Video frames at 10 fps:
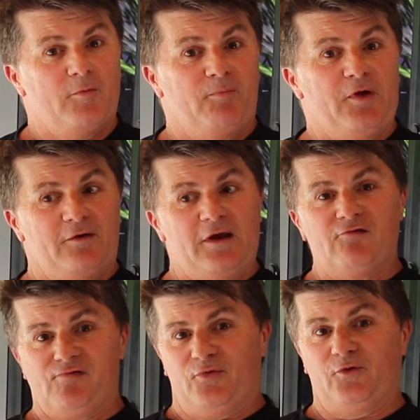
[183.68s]
a bit
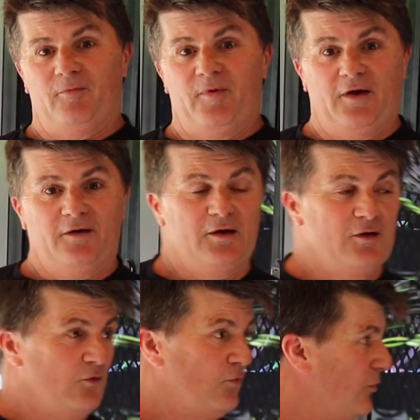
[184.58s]
interested about
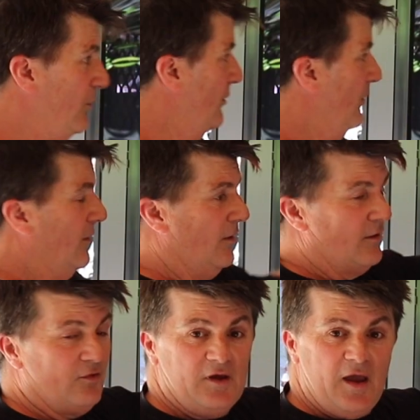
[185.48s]
is
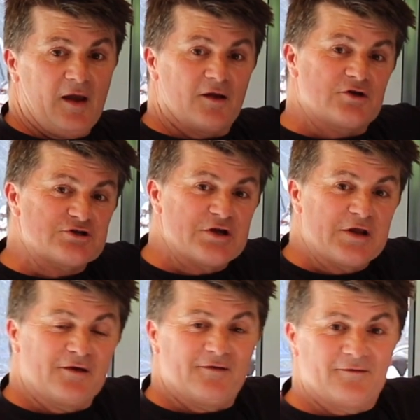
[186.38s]
the air
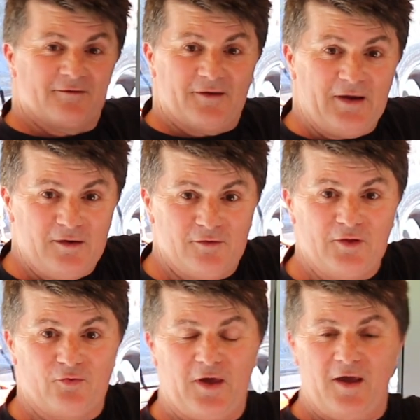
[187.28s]
conditioning in
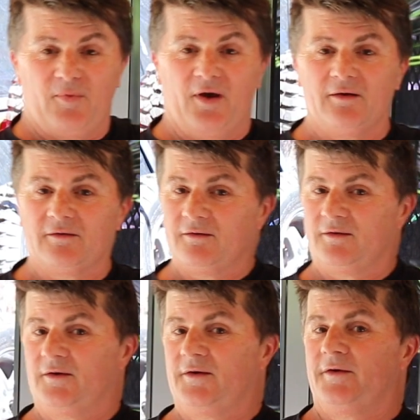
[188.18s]
this camper.
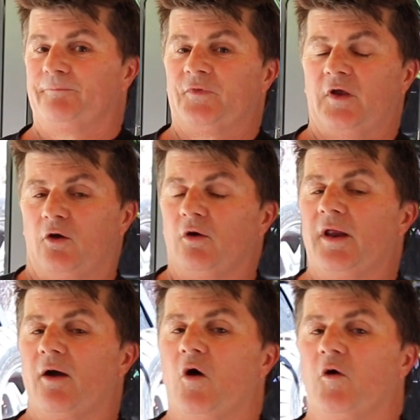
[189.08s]
Can I
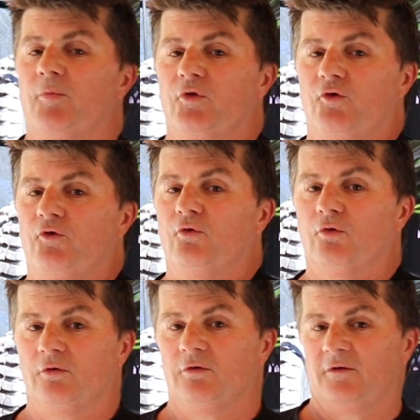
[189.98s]
now open the
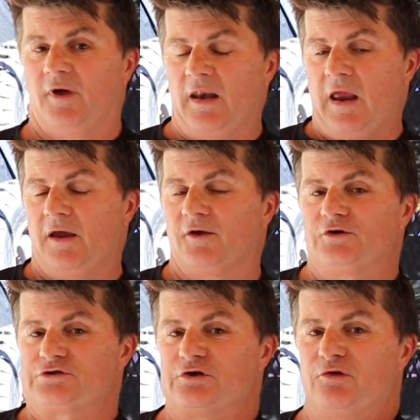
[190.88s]
door and air
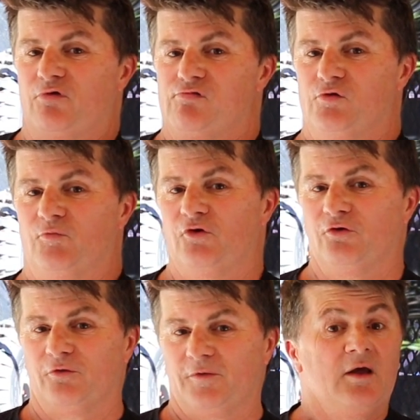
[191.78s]
condition this room
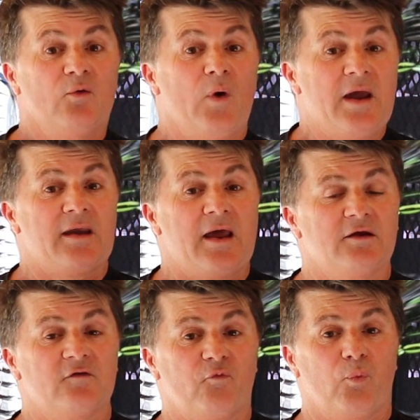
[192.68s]
too, when and
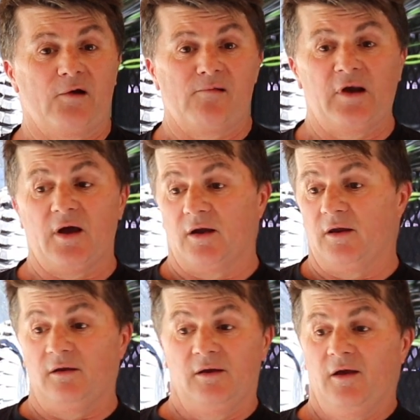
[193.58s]
if we're in
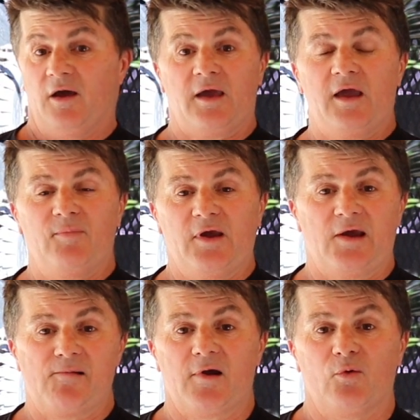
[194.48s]
a camping
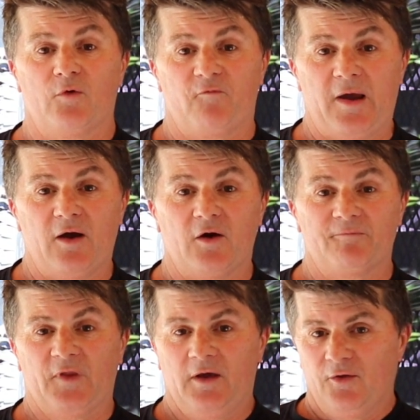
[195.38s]
area with power?
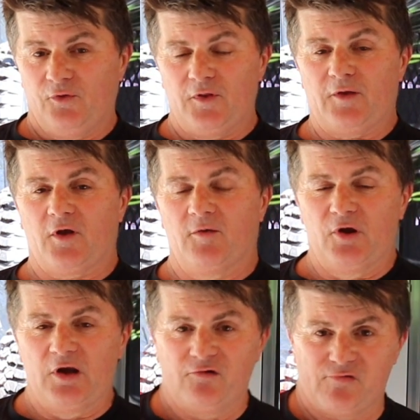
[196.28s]
So that's going to
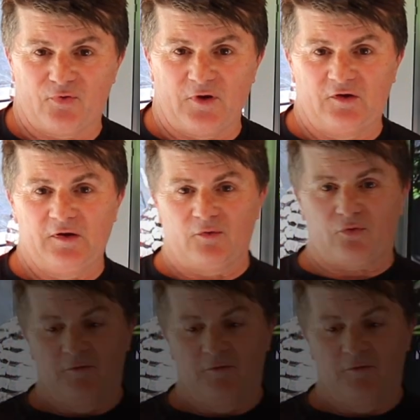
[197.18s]
be an interesting test.